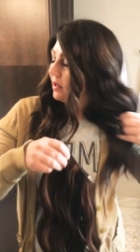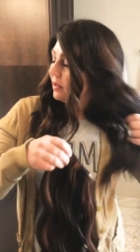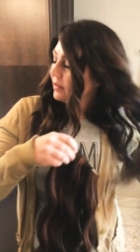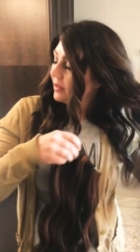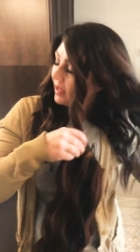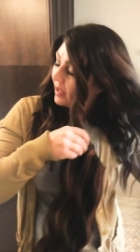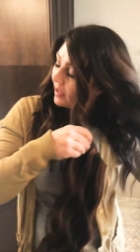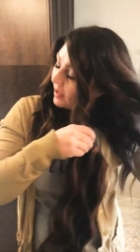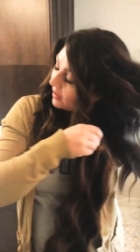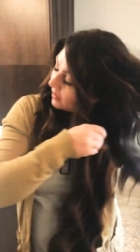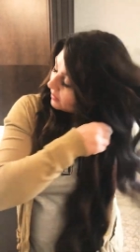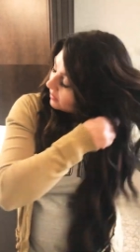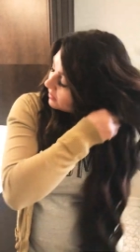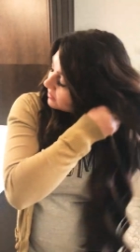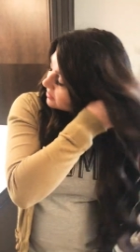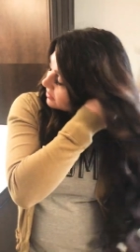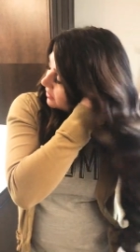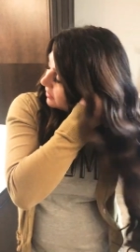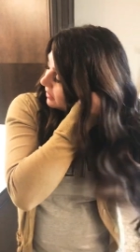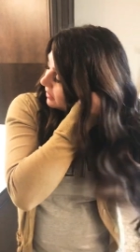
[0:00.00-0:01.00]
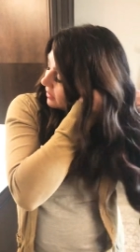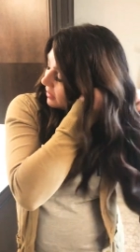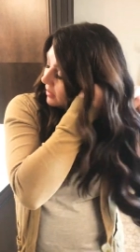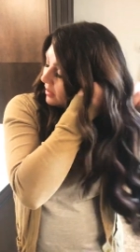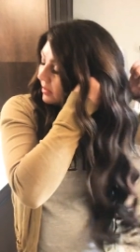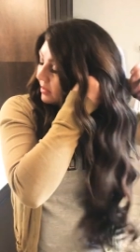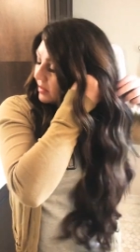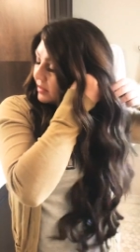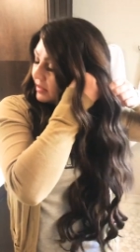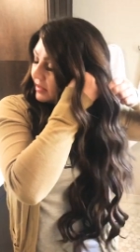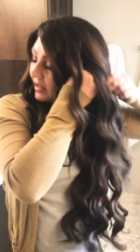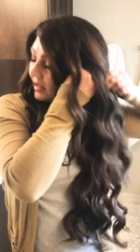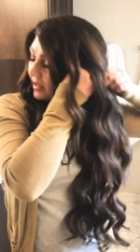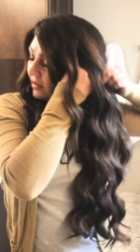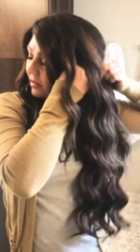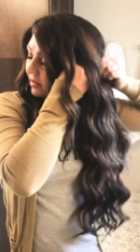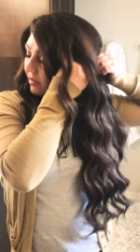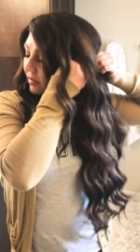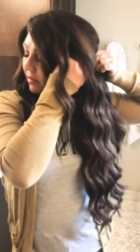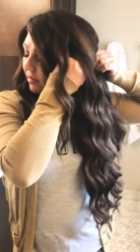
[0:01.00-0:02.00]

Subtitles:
then it's gonna sit